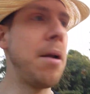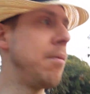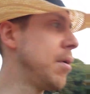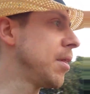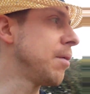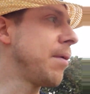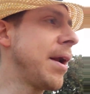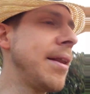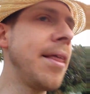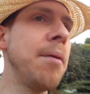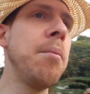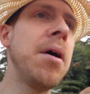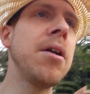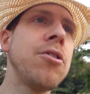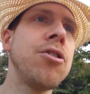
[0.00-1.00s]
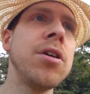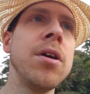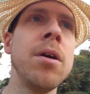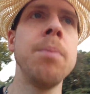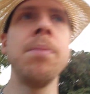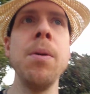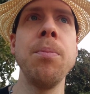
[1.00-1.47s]
really raining that much.
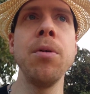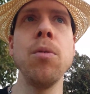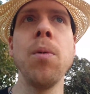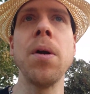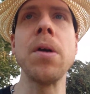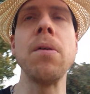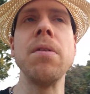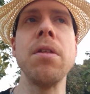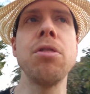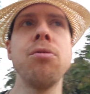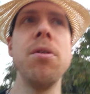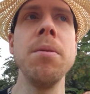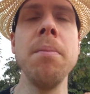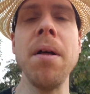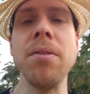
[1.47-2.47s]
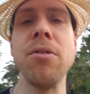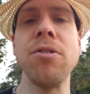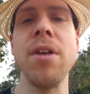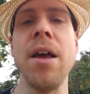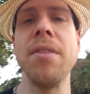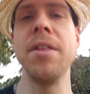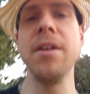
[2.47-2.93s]
People would work only 3 months
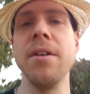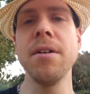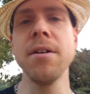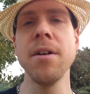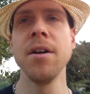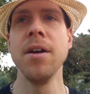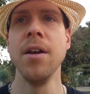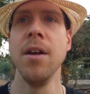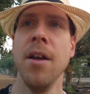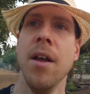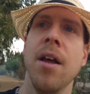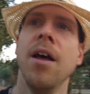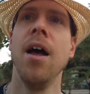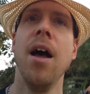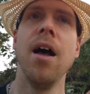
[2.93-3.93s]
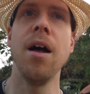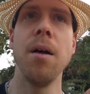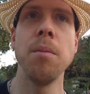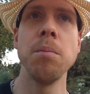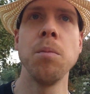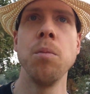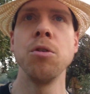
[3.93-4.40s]
out of the year,
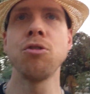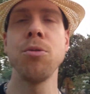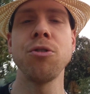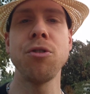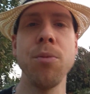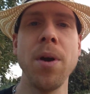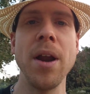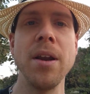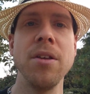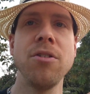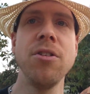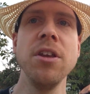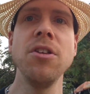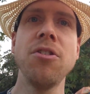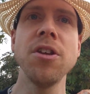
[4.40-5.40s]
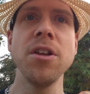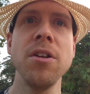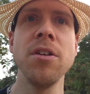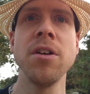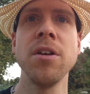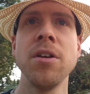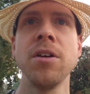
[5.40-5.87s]
which was the rainy
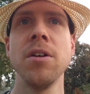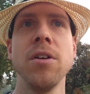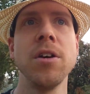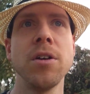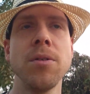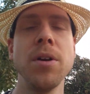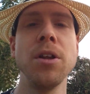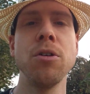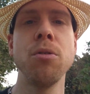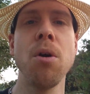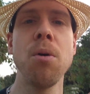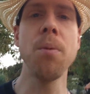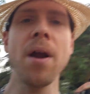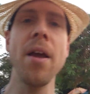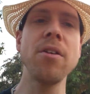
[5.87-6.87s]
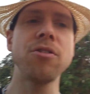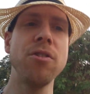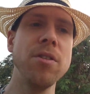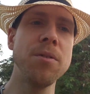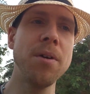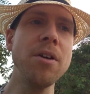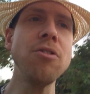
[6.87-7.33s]
season. And when you grow rice,
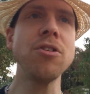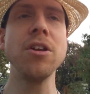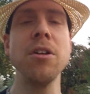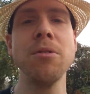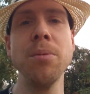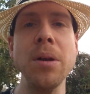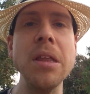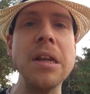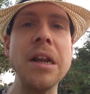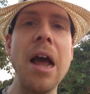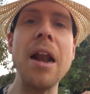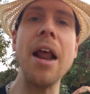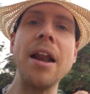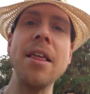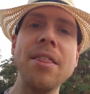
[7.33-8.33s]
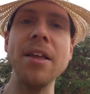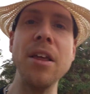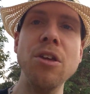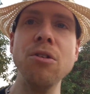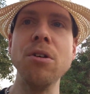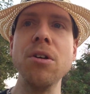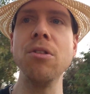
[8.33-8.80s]
and the rest of the year, really not
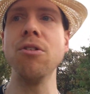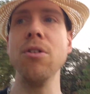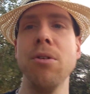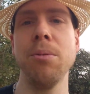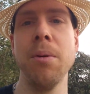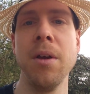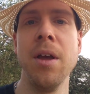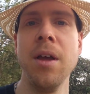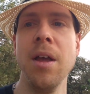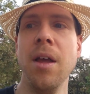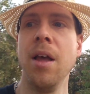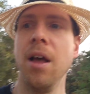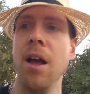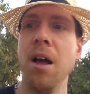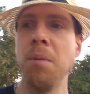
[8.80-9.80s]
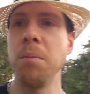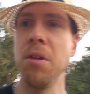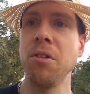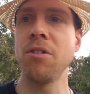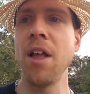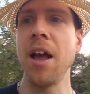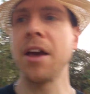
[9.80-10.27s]
anything you could do.
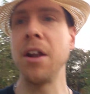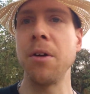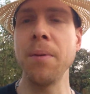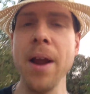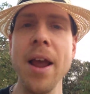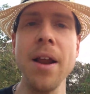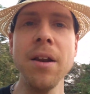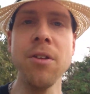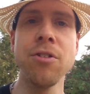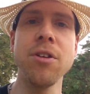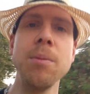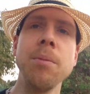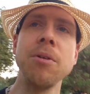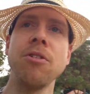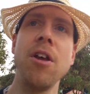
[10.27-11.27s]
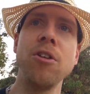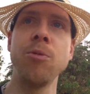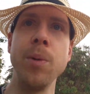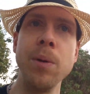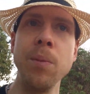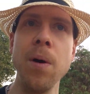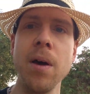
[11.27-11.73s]
It's not going to rain, so you must
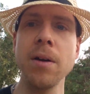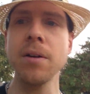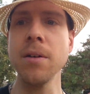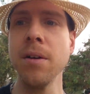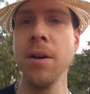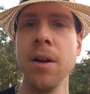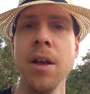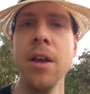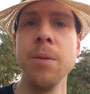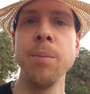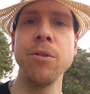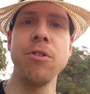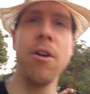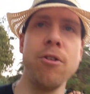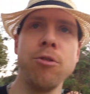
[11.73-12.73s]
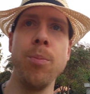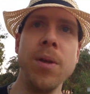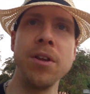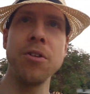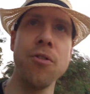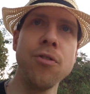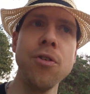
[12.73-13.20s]
husband water, you must
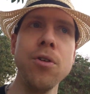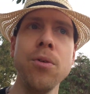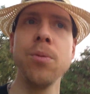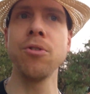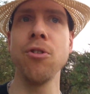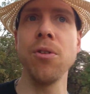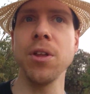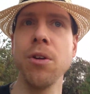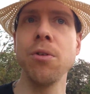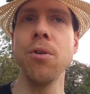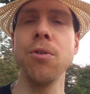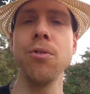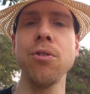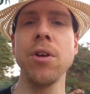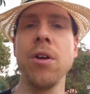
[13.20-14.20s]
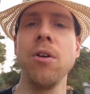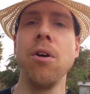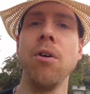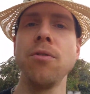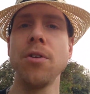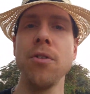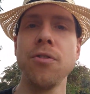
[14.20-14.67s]
husband your food, which only grows
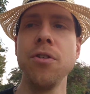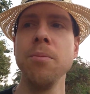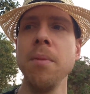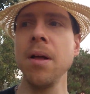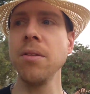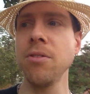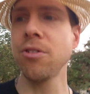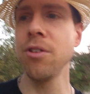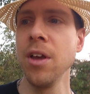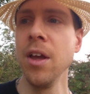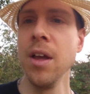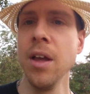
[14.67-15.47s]
over a few months.